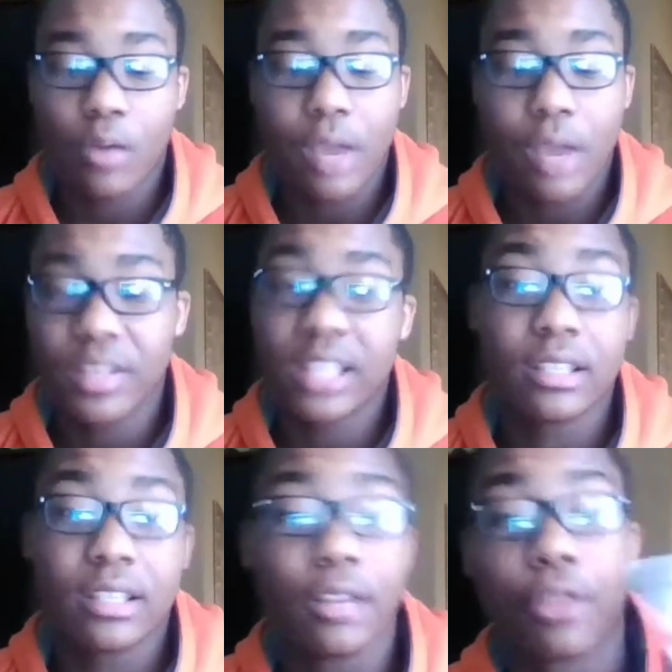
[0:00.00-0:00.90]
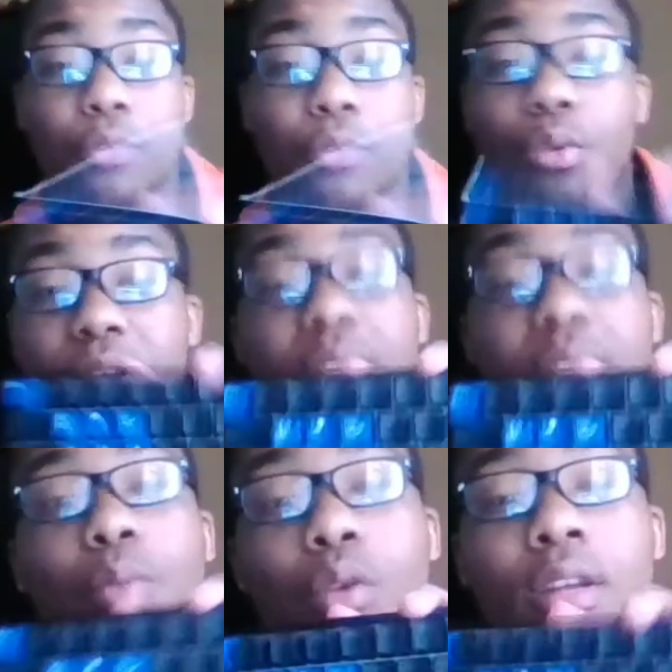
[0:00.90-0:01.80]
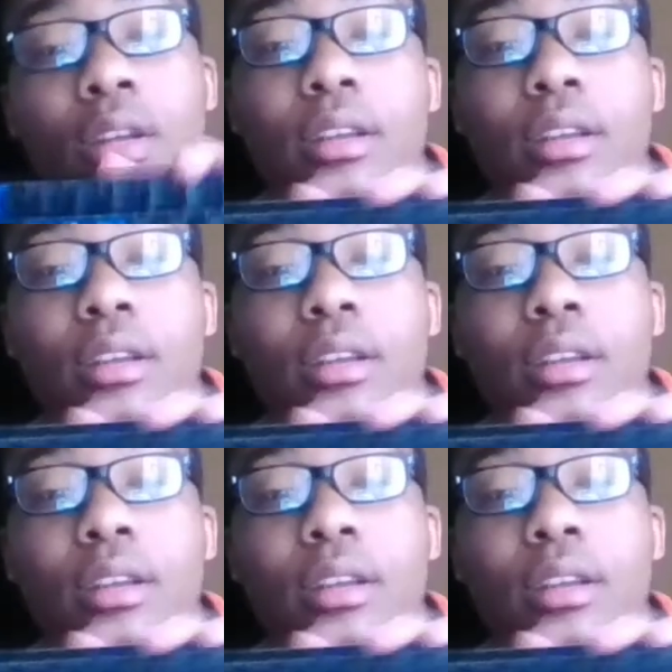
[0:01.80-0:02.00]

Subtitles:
Everything is done through the keyboard